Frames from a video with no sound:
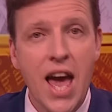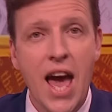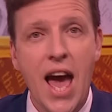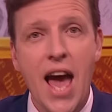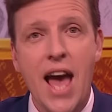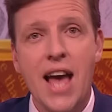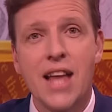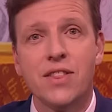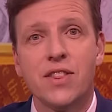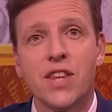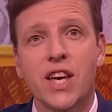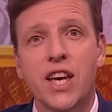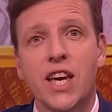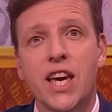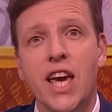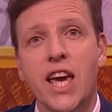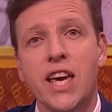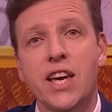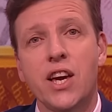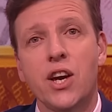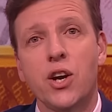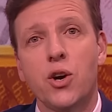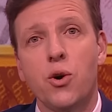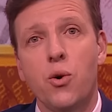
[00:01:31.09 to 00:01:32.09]
and the
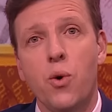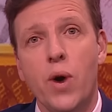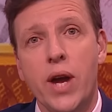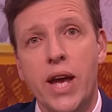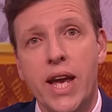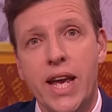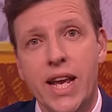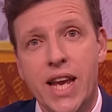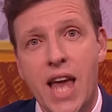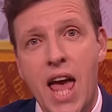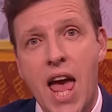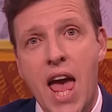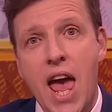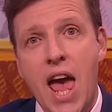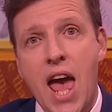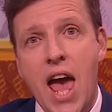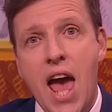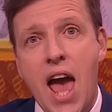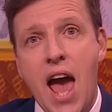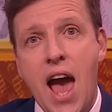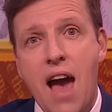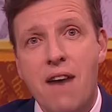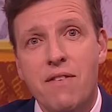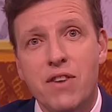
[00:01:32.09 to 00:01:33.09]
King and Queen
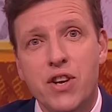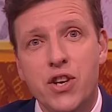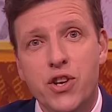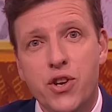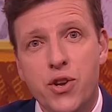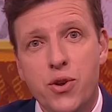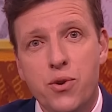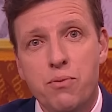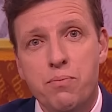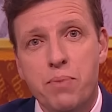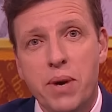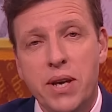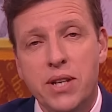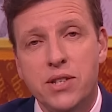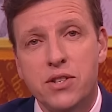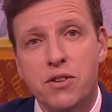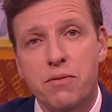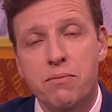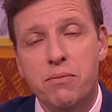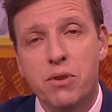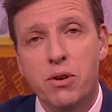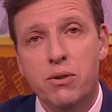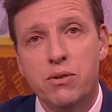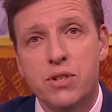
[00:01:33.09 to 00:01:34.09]
have a new piece of
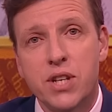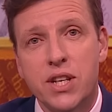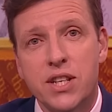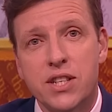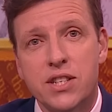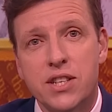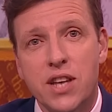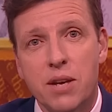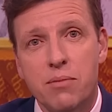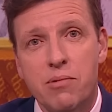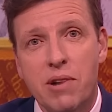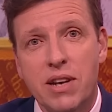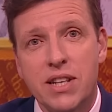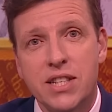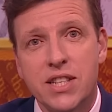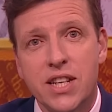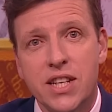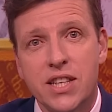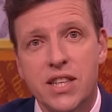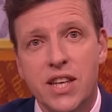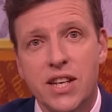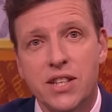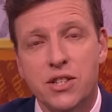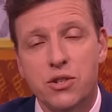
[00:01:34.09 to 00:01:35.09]
music
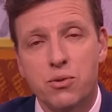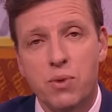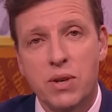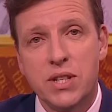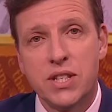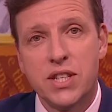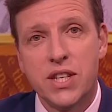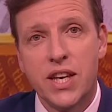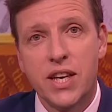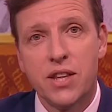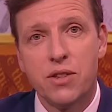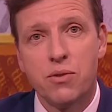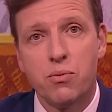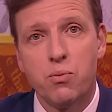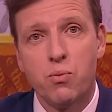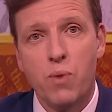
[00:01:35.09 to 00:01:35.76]
celebrating their 20th